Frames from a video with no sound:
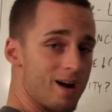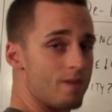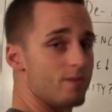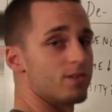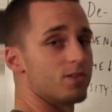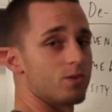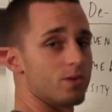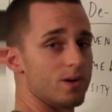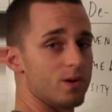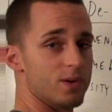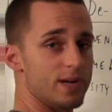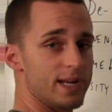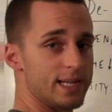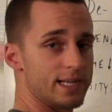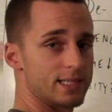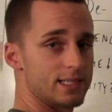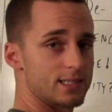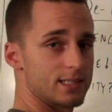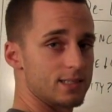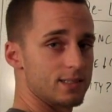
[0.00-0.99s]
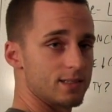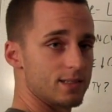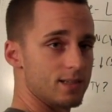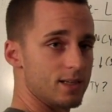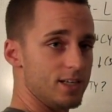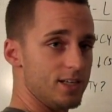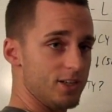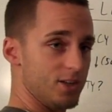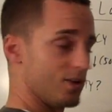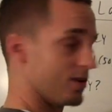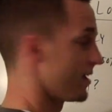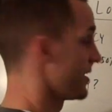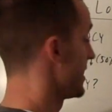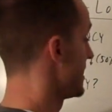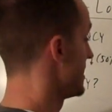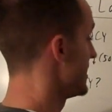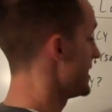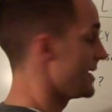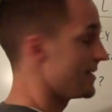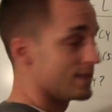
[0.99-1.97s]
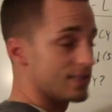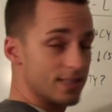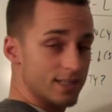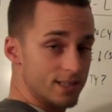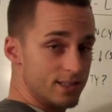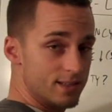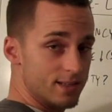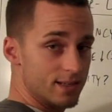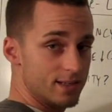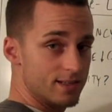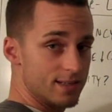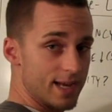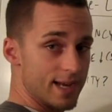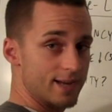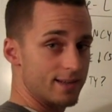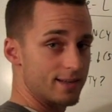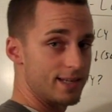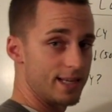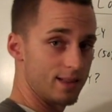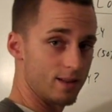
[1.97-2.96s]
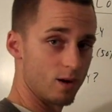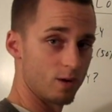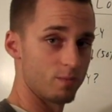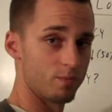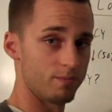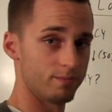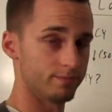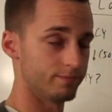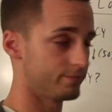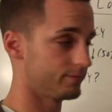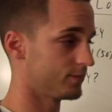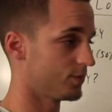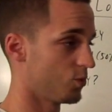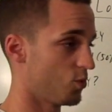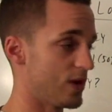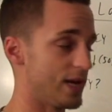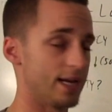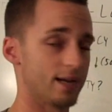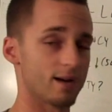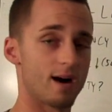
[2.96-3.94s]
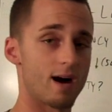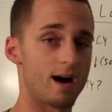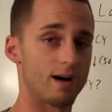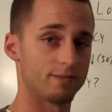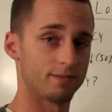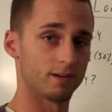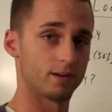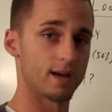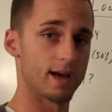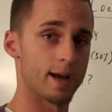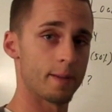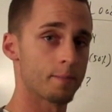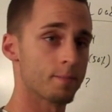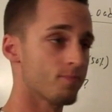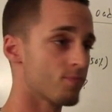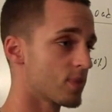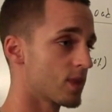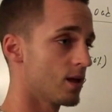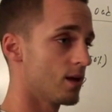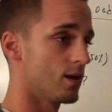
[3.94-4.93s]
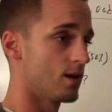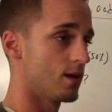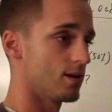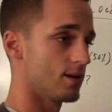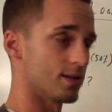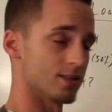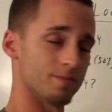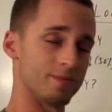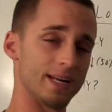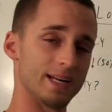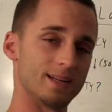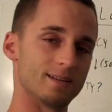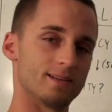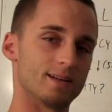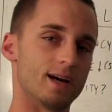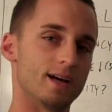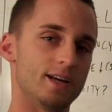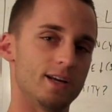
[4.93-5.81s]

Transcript: out for 3 weeks, you're gonna need to take a deload week off. Okay, doesn't mean